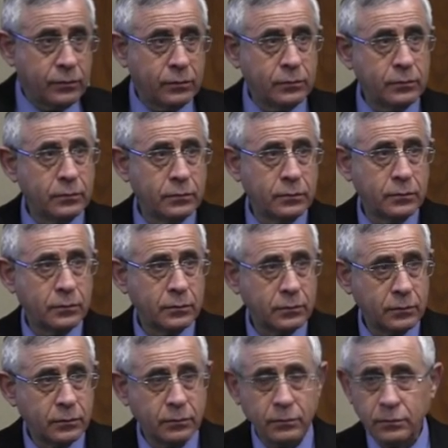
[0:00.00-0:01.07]
to
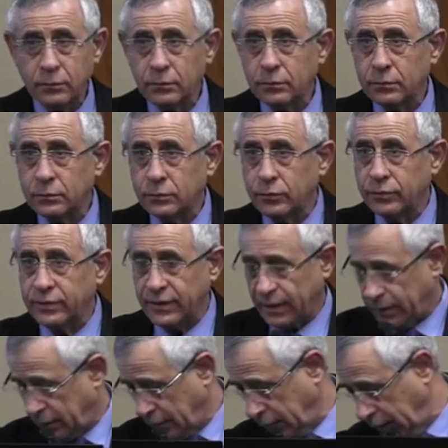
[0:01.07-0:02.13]

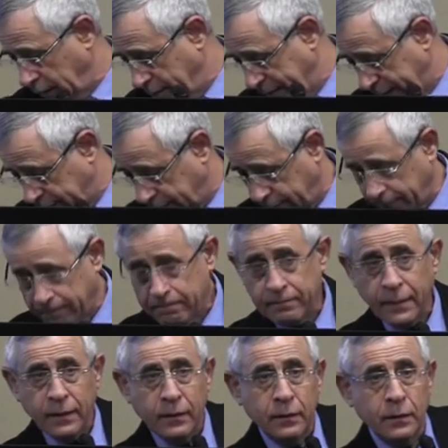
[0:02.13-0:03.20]
thank Emet
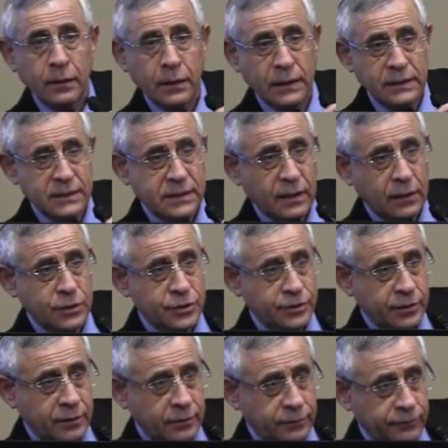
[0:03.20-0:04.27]
and Sar
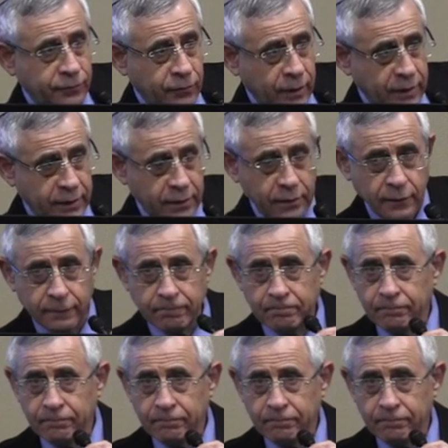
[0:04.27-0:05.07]
Stern for running